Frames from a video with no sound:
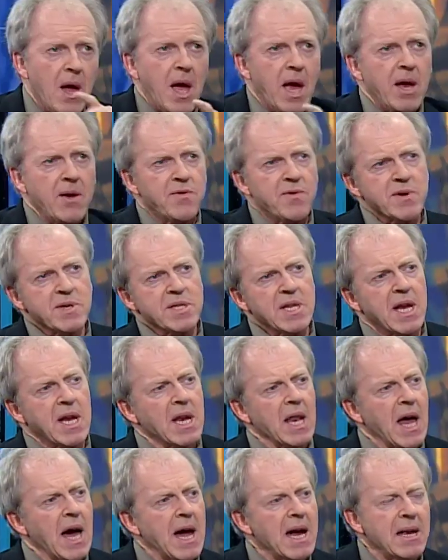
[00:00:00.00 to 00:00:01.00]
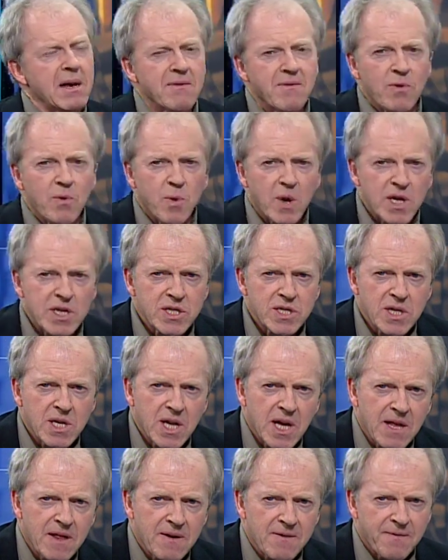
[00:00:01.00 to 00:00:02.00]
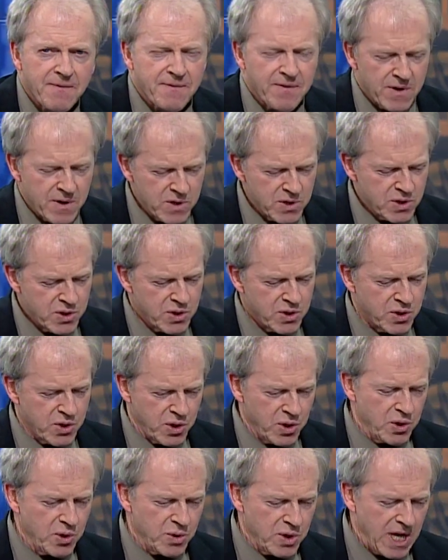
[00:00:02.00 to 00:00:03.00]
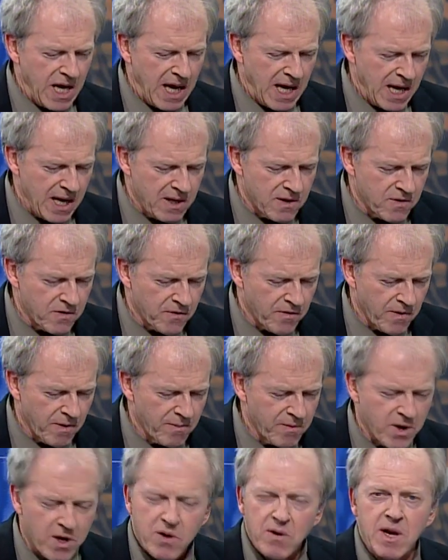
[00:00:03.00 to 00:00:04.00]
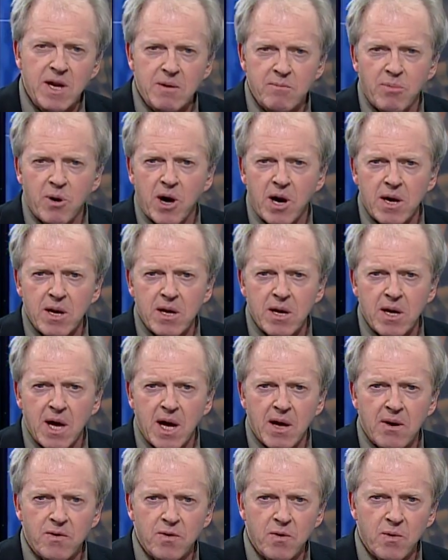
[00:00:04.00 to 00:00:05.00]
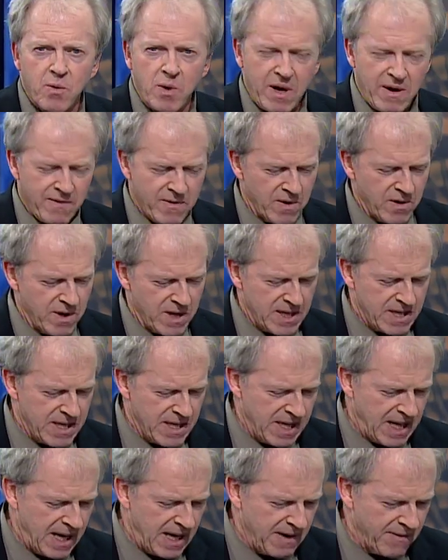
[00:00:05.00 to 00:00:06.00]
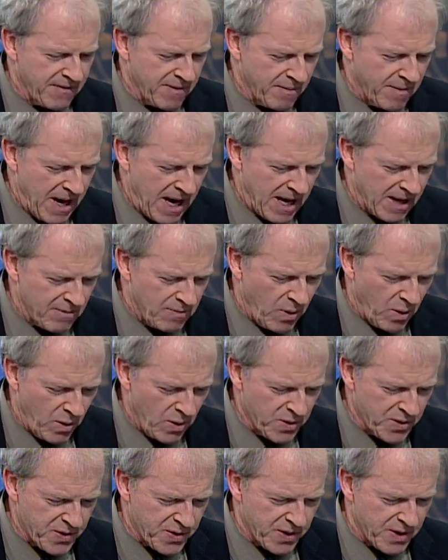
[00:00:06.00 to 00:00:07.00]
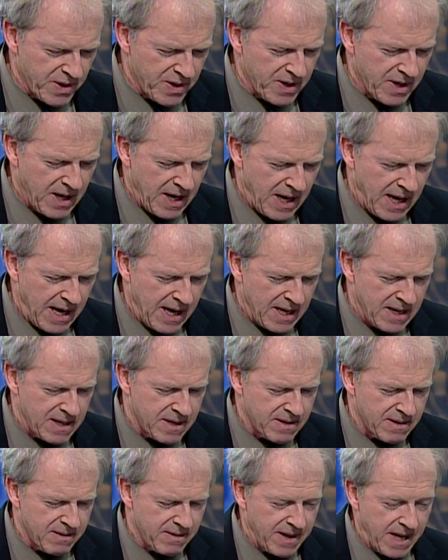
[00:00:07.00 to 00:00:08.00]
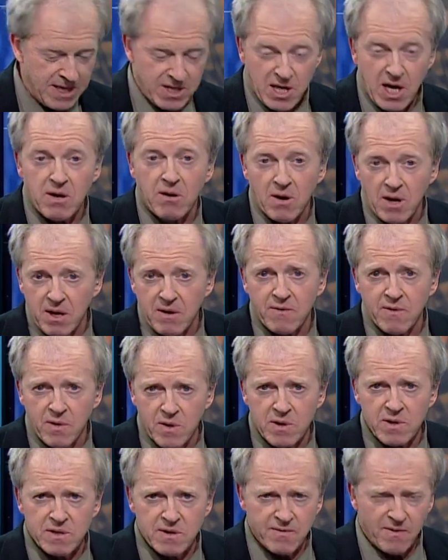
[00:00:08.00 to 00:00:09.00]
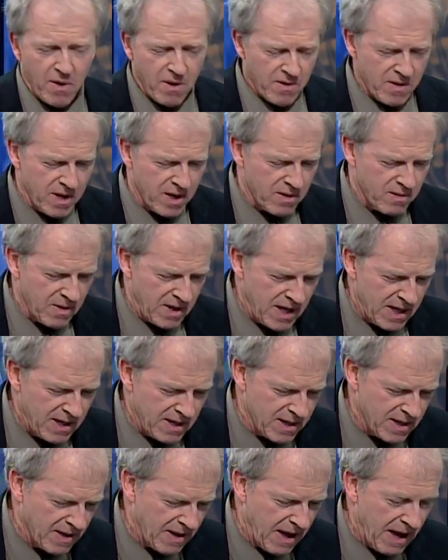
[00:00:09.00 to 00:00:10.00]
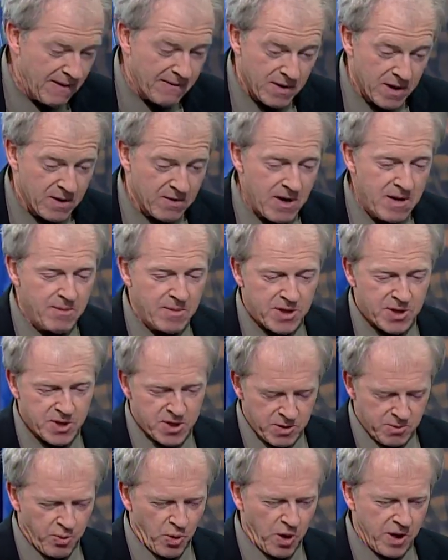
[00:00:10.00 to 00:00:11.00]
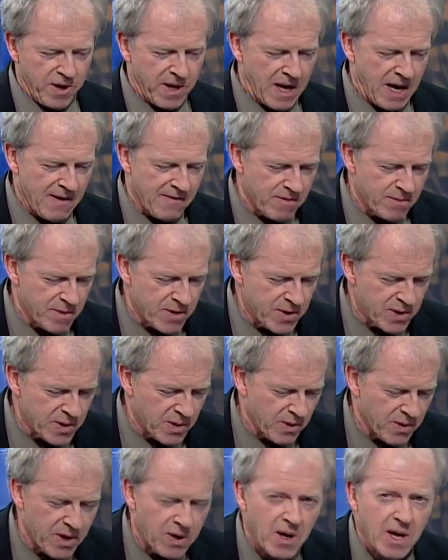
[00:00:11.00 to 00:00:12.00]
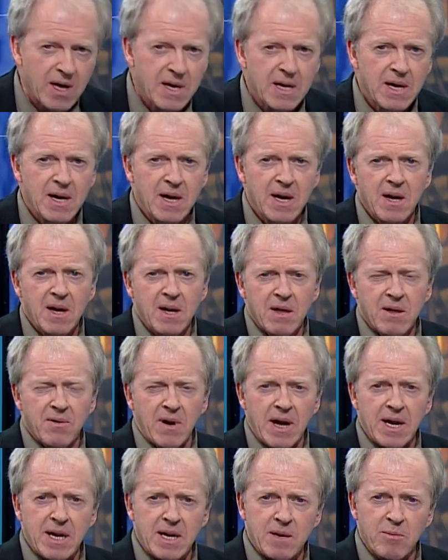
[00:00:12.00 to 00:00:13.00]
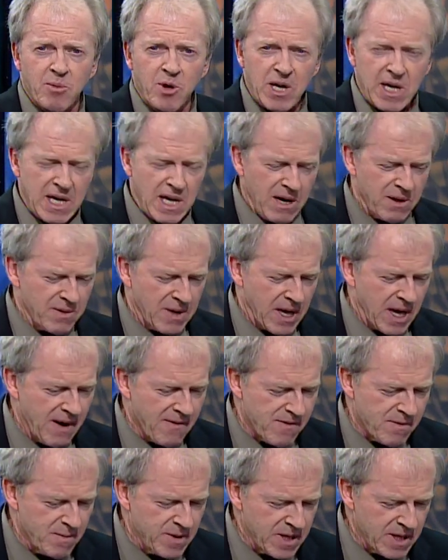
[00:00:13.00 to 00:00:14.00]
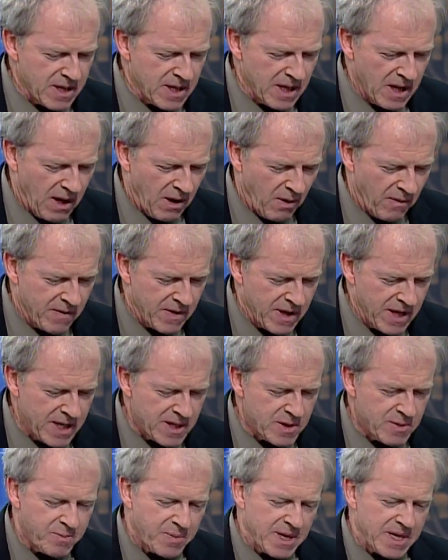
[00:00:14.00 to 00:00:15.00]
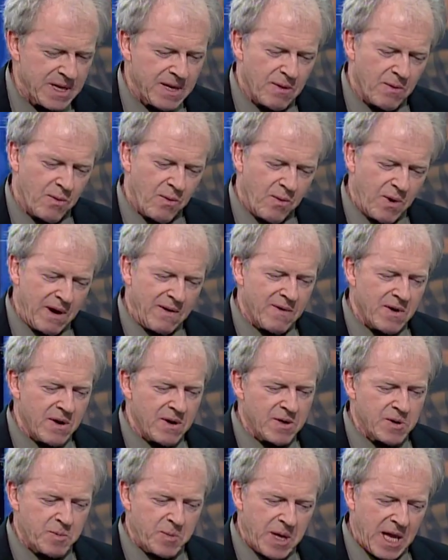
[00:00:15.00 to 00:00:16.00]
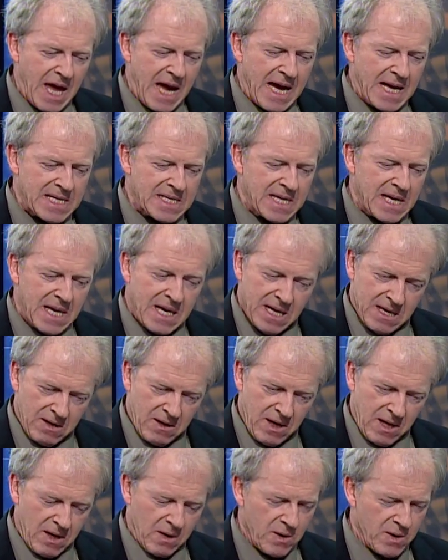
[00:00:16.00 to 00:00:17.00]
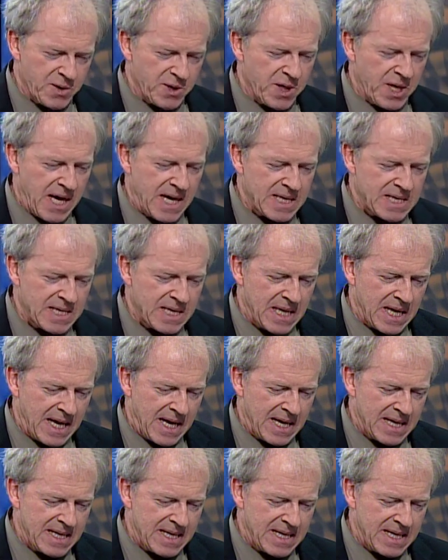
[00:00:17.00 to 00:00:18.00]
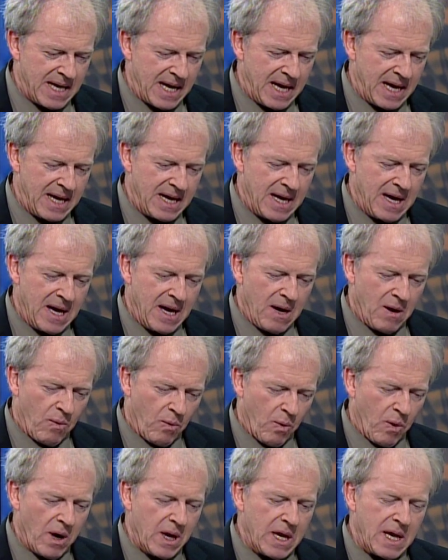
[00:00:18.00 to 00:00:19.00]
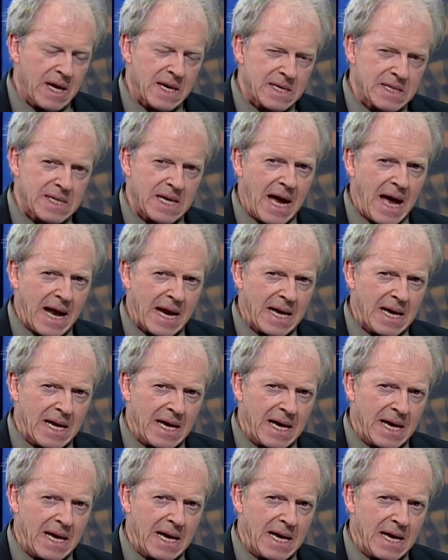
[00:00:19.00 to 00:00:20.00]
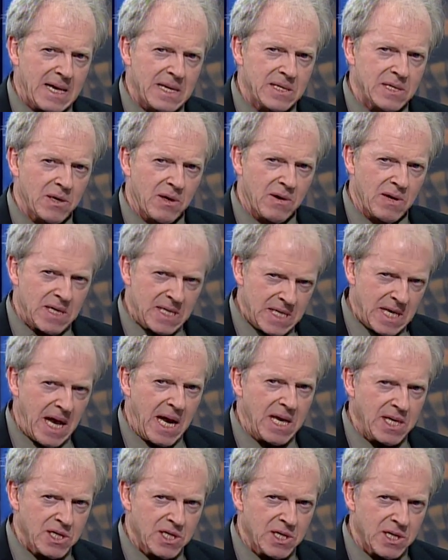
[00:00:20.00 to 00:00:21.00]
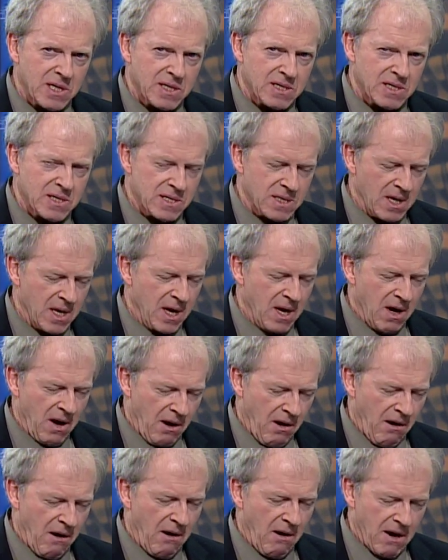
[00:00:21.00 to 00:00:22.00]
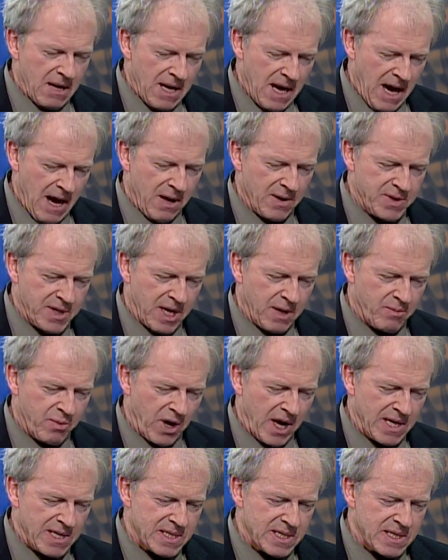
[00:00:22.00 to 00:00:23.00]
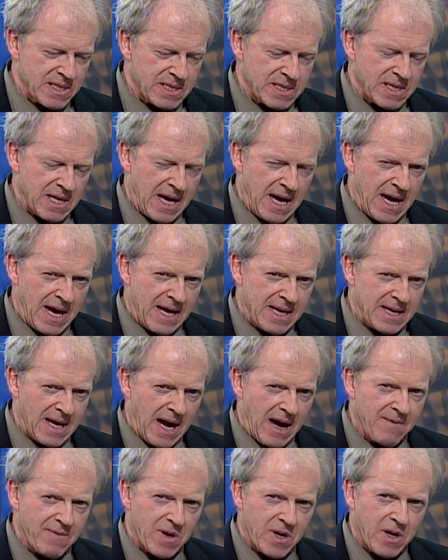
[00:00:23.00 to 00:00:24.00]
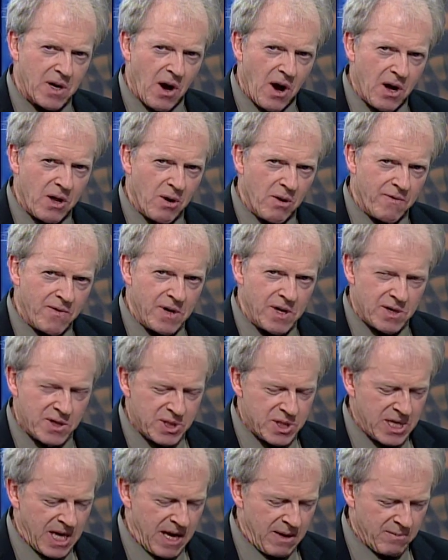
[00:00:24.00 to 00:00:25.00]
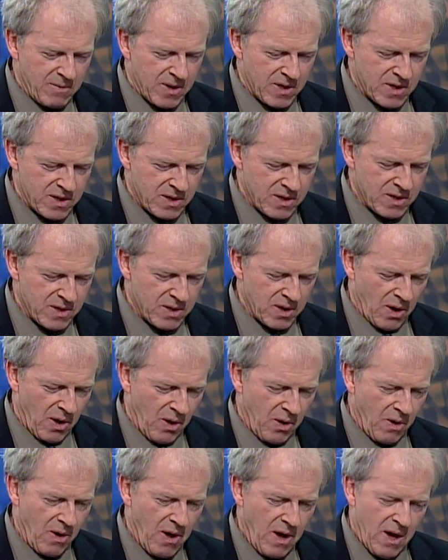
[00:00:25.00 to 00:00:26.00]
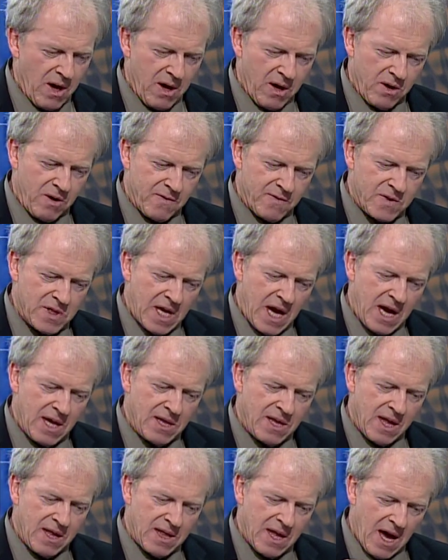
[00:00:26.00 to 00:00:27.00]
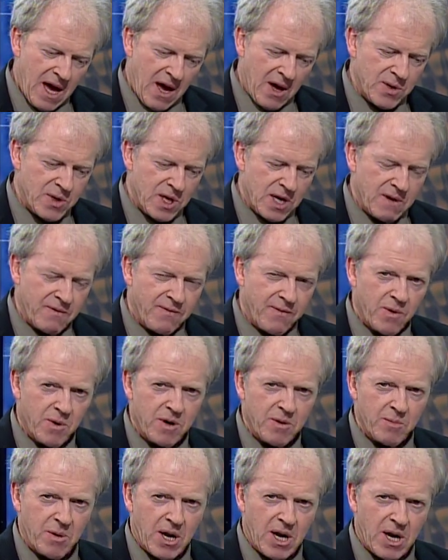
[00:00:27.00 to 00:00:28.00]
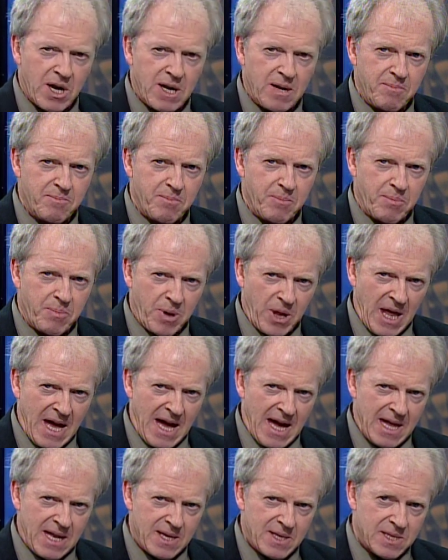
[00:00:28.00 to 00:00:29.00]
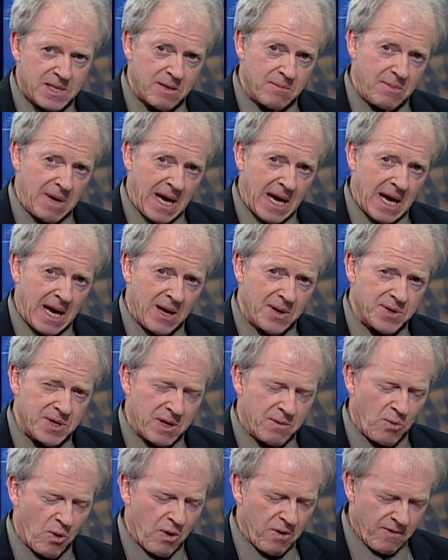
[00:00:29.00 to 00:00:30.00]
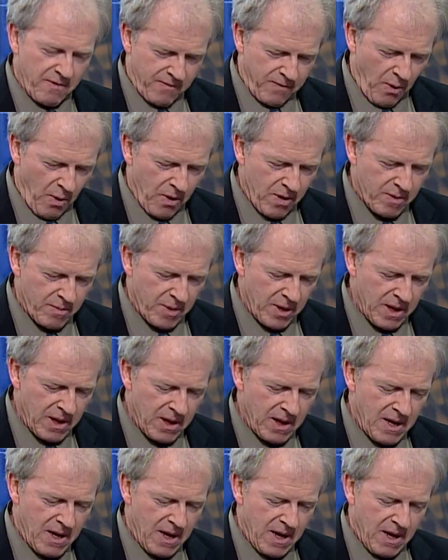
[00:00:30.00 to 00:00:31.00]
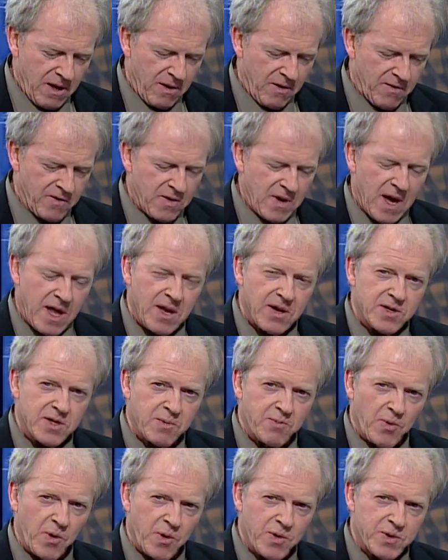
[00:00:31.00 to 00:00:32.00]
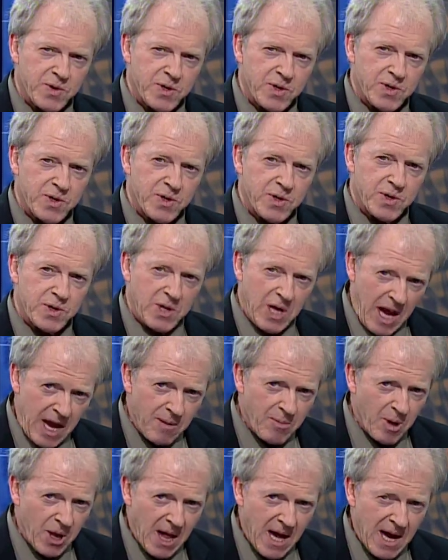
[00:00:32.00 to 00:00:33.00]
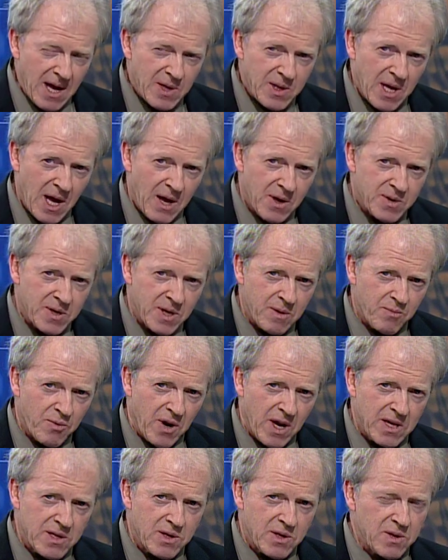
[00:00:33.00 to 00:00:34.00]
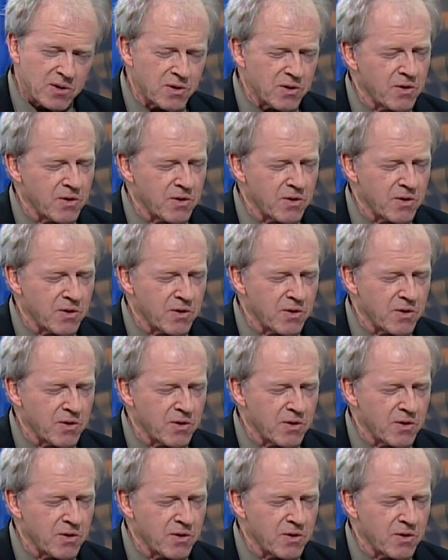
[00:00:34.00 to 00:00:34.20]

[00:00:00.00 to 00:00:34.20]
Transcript: Interesting line of questioning the first 2 days from the Green Party, Andrew Weaver, and today from Adam Olson. And they generally, of course, have already agreed that they have an agreement to support the government, so they're not threatening to bring down the government over this. But Weaver has been asking, and Olson asked it again today, what exactly is your intentions on housing prices? And I've been gone over your statements. So you've said that the housing affordability plan is to make housing more affordable. Mm-hmm. You've said it's supposed to stabilize housing prices.